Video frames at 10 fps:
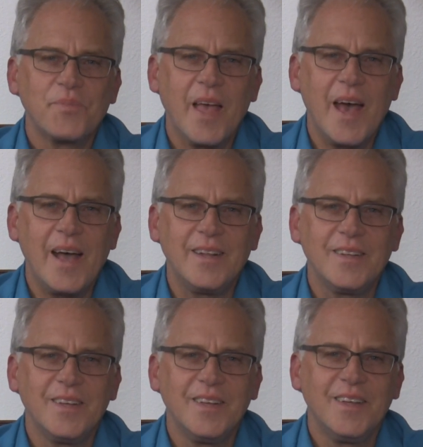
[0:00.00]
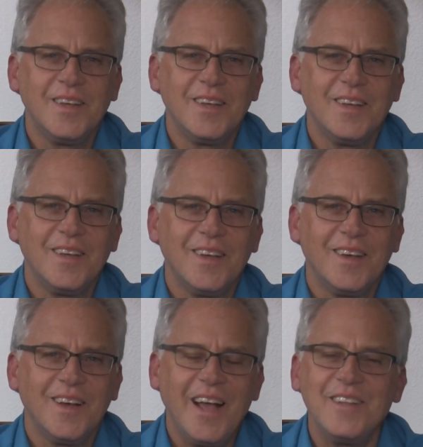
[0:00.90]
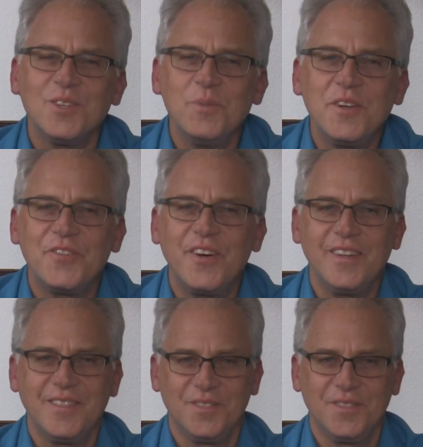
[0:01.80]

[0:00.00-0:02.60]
And I had so much fun.